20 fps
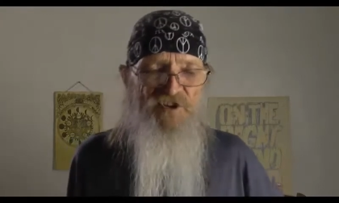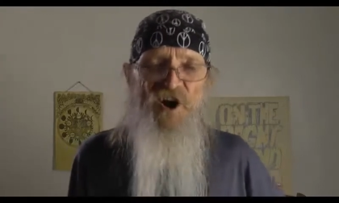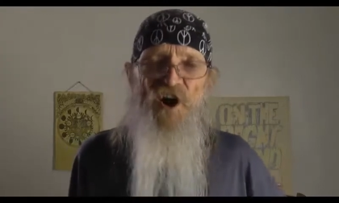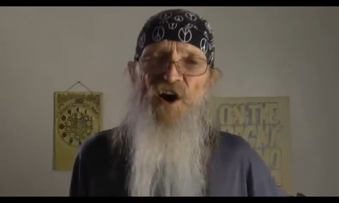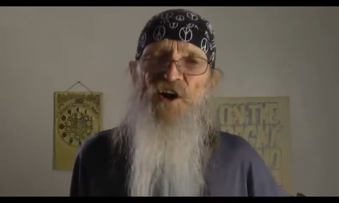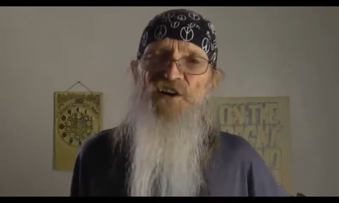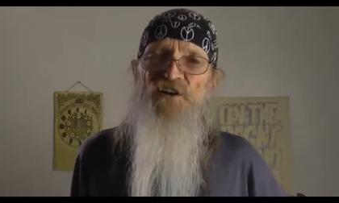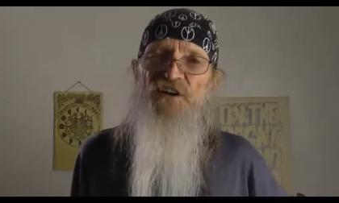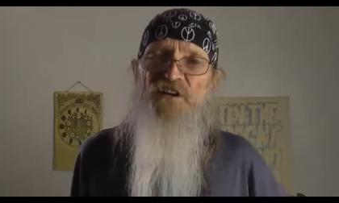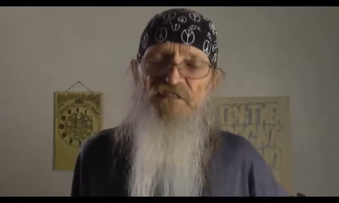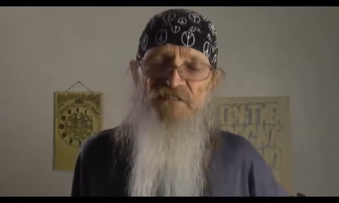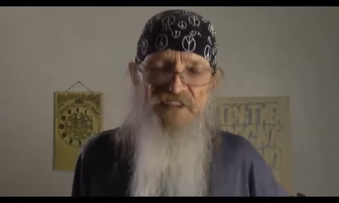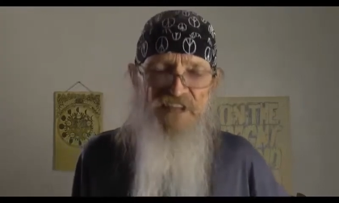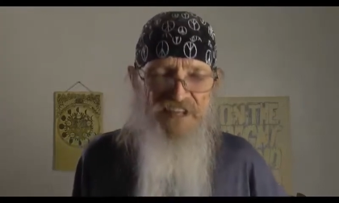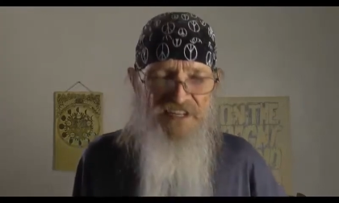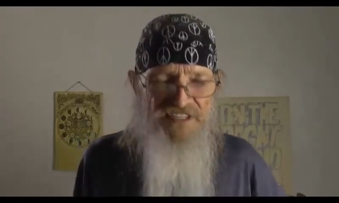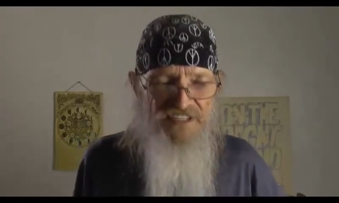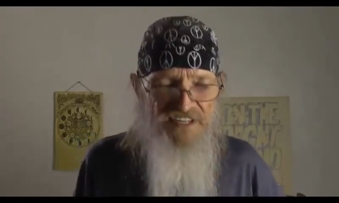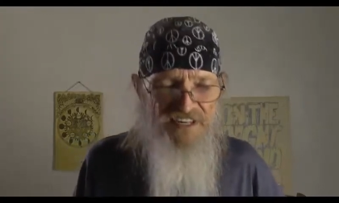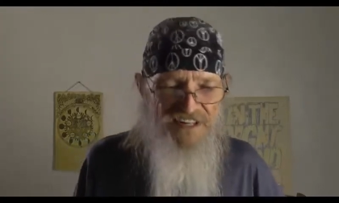Garden of
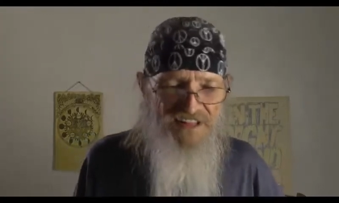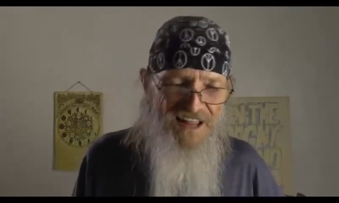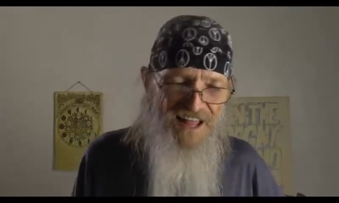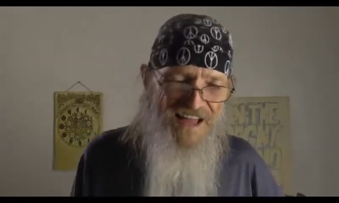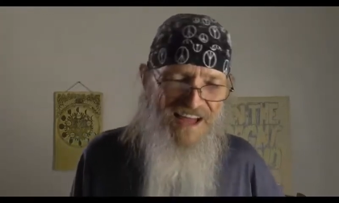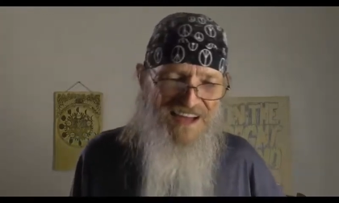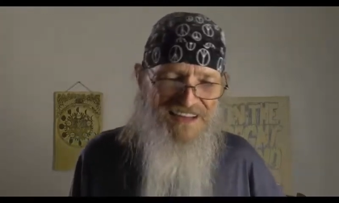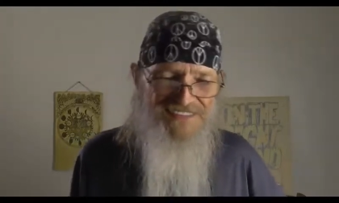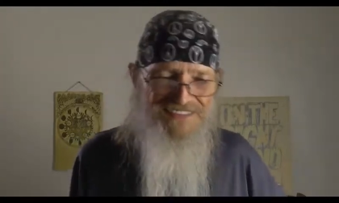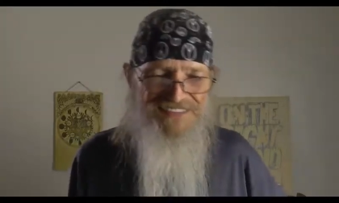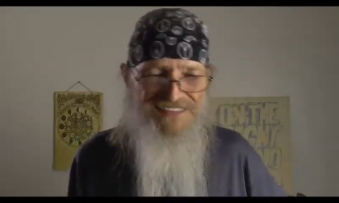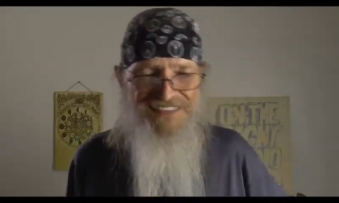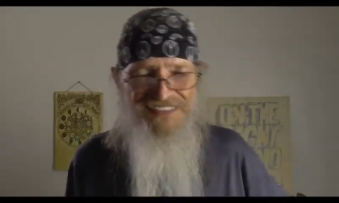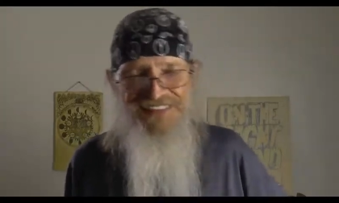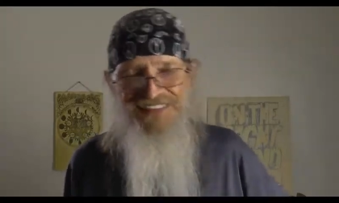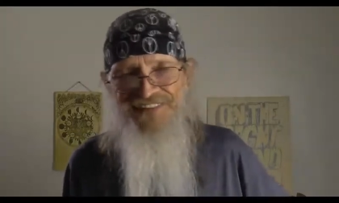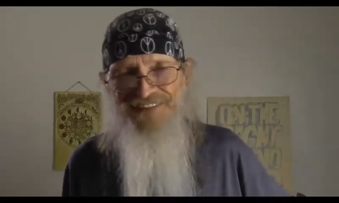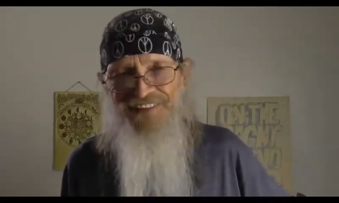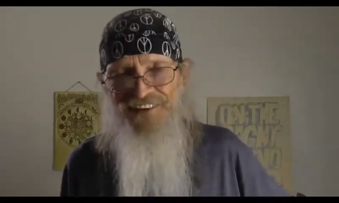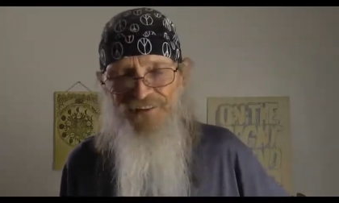Eden class
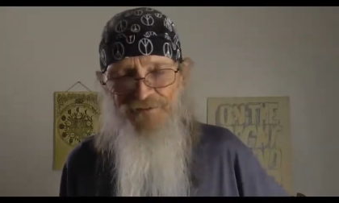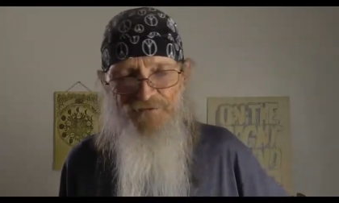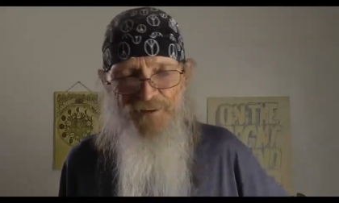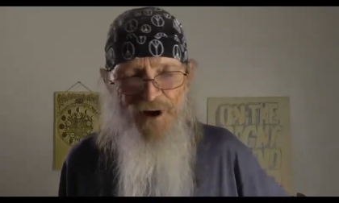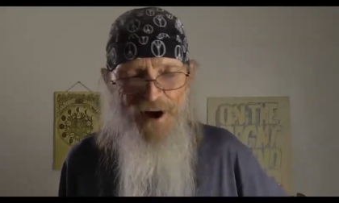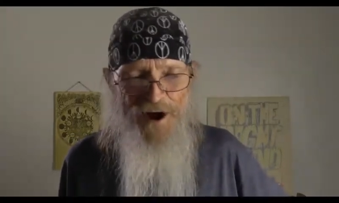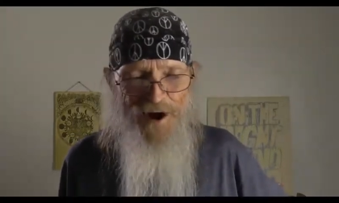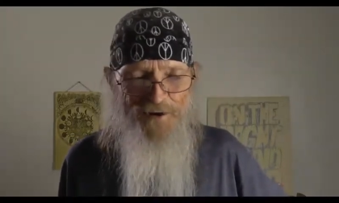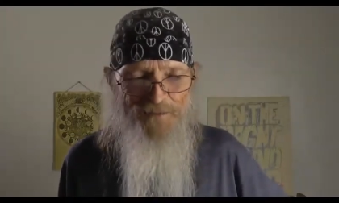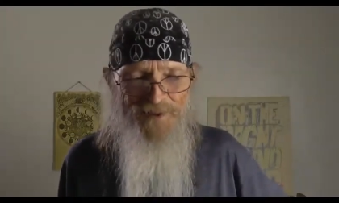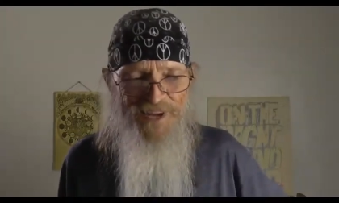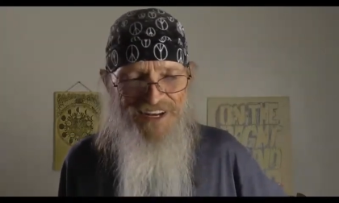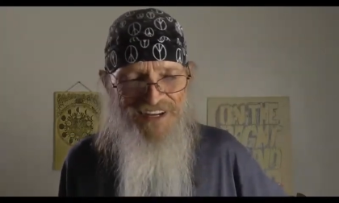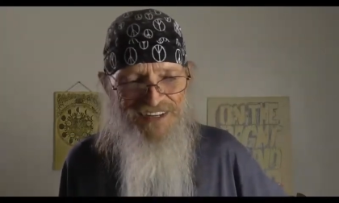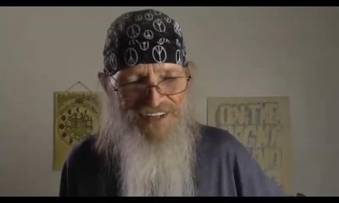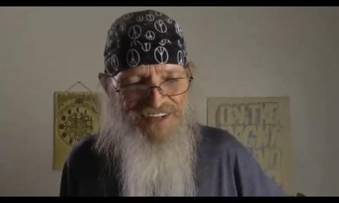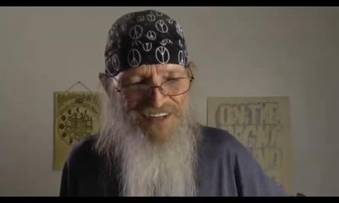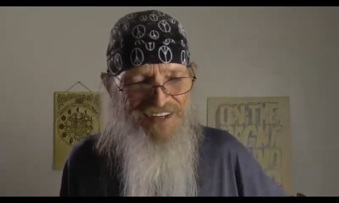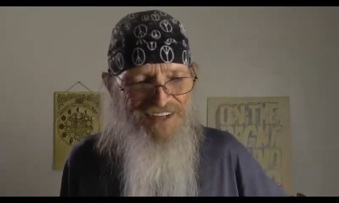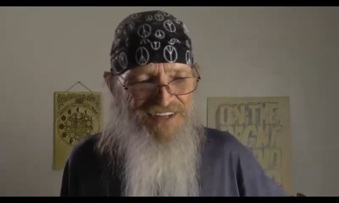
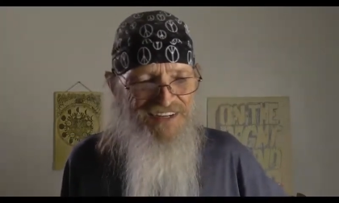environment,